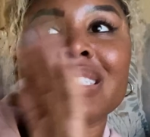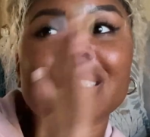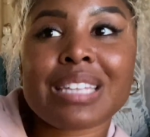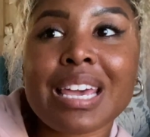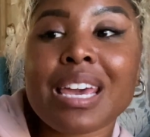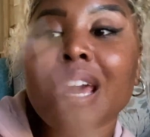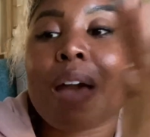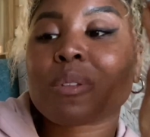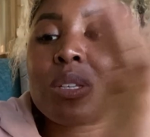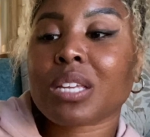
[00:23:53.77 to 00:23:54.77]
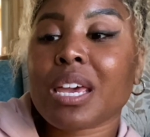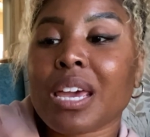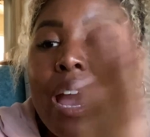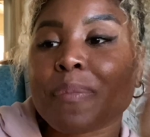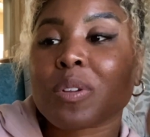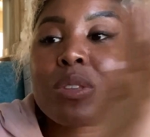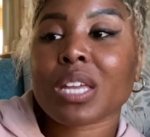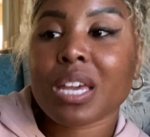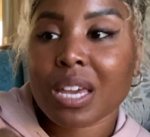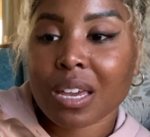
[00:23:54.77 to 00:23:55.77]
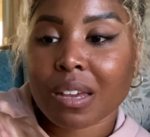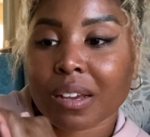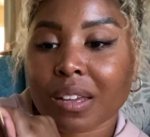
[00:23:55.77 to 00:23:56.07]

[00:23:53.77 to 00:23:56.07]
thing after thing after thing.